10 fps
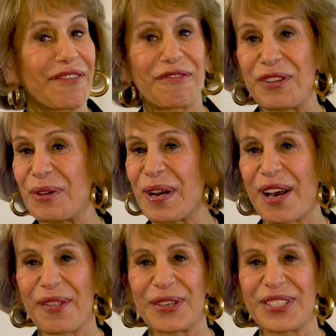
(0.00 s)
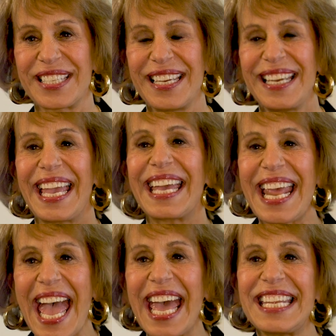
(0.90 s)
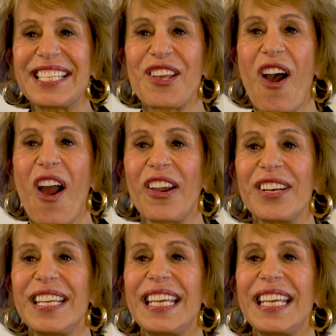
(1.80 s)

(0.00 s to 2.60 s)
few others, and at his heart,